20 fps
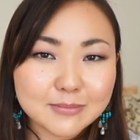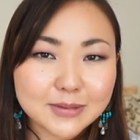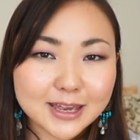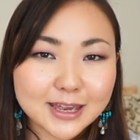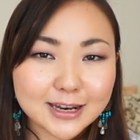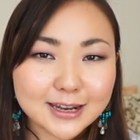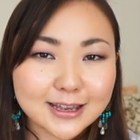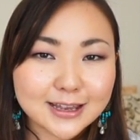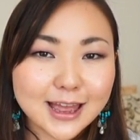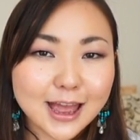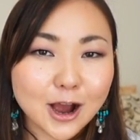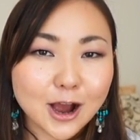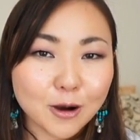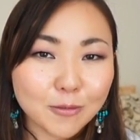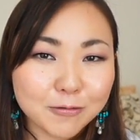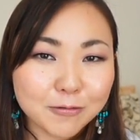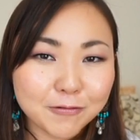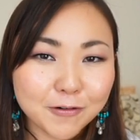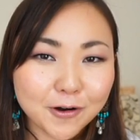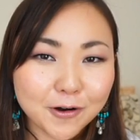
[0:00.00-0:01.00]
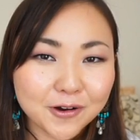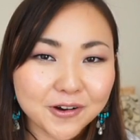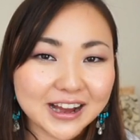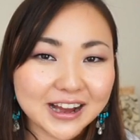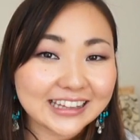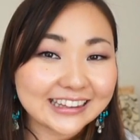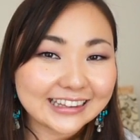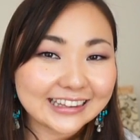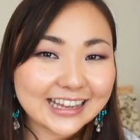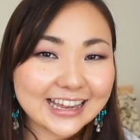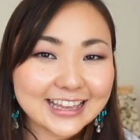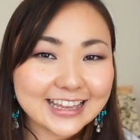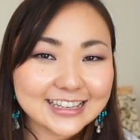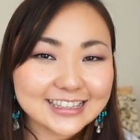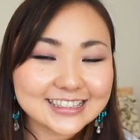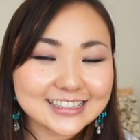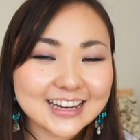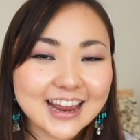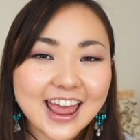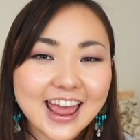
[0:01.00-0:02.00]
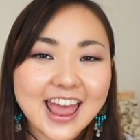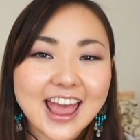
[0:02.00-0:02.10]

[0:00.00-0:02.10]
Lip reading: bit helpful at least.